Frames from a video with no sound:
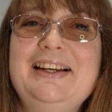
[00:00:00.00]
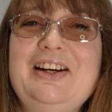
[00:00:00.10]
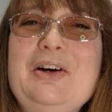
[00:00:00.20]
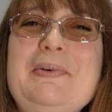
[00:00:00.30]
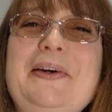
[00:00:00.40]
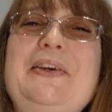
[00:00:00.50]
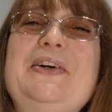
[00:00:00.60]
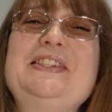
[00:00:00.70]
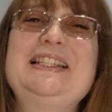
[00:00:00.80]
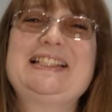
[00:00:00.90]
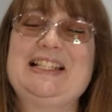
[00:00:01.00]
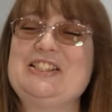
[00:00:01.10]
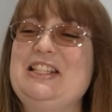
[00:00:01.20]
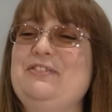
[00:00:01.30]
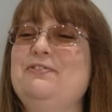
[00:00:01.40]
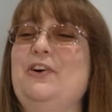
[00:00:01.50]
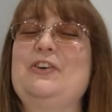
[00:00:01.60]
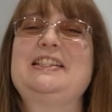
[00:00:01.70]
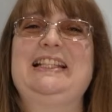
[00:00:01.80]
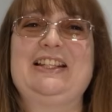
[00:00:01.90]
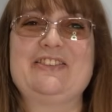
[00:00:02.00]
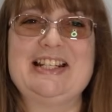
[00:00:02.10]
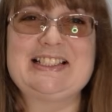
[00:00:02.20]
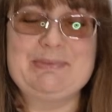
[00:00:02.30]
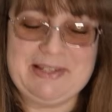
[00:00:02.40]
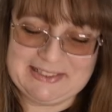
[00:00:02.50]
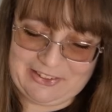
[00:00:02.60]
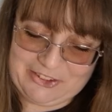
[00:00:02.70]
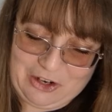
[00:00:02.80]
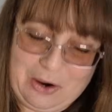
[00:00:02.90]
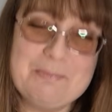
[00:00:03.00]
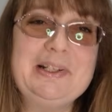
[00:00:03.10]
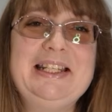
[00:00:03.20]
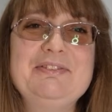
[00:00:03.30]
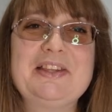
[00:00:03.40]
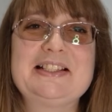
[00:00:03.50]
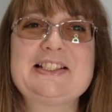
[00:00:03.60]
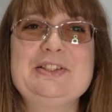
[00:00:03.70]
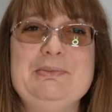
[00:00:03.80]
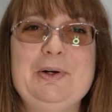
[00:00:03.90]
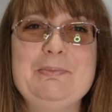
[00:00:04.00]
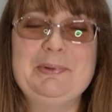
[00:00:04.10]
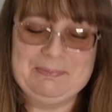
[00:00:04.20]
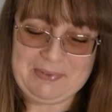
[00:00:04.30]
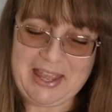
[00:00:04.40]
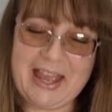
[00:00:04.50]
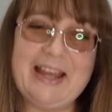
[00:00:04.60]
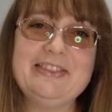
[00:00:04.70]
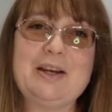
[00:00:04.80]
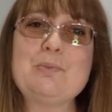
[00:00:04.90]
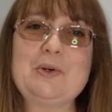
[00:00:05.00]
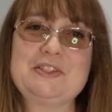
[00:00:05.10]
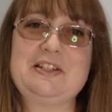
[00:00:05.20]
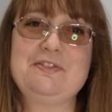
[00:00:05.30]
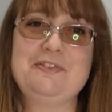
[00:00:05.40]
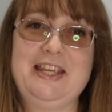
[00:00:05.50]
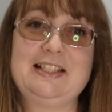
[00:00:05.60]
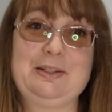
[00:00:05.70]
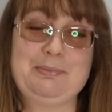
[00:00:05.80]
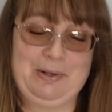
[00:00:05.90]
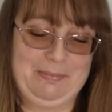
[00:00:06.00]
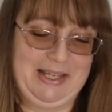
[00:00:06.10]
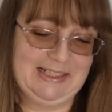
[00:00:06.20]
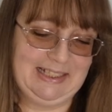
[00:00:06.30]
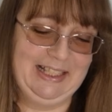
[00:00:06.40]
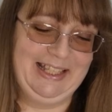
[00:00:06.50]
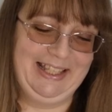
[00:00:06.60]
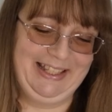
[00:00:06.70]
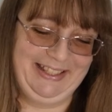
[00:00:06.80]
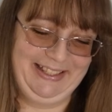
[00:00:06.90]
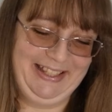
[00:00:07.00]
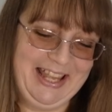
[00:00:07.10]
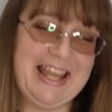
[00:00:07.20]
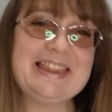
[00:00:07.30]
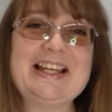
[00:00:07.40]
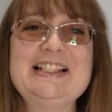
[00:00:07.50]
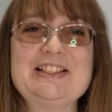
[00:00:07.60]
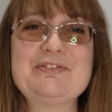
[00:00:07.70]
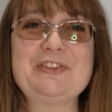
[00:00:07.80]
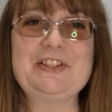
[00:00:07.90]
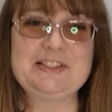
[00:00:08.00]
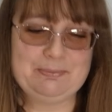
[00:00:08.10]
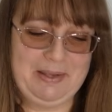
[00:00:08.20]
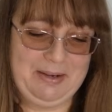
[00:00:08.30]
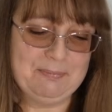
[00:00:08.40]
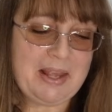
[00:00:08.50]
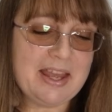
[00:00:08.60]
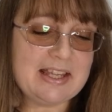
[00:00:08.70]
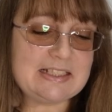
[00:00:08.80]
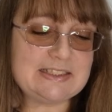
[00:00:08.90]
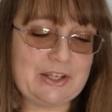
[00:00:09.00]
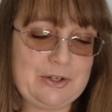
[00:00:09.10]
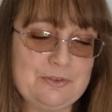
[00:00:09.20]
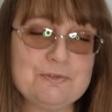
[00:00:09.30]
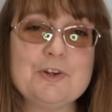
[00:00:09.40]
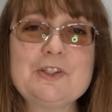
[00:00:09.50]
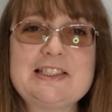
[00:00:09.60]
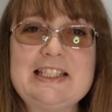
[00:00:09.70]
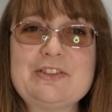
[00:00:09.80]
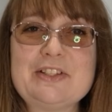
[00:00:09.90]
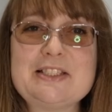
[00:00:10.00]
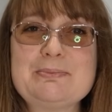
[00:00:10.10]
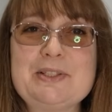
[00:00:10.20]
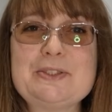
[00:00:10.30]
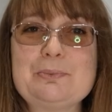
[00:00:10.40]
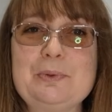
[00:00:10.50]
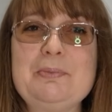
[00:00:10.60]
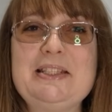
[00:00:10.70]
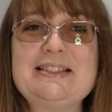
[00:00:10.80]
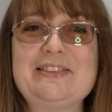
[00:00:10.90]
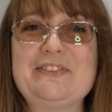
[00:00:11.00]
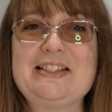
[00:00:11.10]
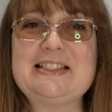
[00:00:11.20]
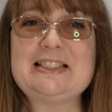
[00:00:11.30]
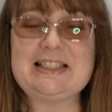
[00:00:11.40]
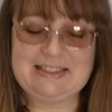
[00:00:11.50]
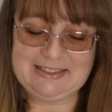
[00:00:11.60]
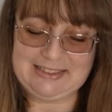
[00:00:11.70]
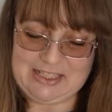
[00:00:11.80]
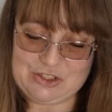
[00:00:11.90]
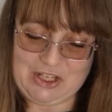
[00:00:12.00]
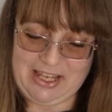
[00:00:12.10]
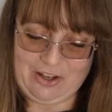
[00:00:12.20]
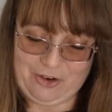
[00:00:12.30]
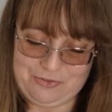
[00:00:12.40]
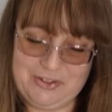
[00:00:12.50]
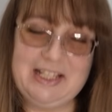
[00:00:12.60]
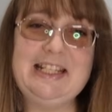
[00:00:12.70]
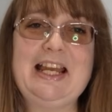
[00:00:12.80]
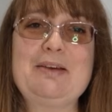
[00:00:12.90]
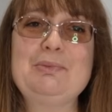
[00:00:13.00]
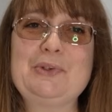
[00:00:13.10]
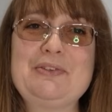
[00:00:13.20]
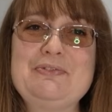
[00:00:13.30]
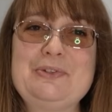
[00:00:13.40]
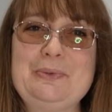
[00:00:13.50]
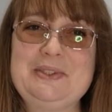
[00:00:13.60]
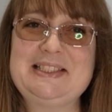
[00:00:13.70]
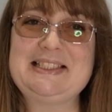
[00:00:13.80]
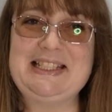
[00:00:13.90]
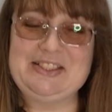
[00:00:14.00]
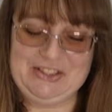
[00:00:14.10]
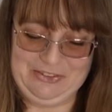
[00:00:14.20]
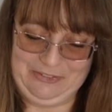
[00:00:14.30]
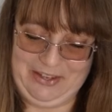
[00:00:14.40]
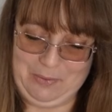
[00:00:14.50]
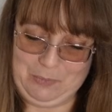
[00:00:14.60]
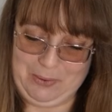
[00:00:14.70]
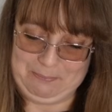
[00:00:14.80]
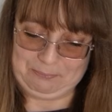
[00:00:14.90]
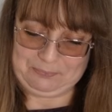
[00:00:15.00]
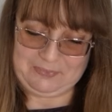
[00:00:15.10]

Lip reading: Oh my gosh, it's actually Foxy Christmas. I can't believe that's come up. And that wasn't a fix, I promise. That is the first spin. So Foxy Christmas will be tonight's stitching. I really am looking forward to stitching on that one.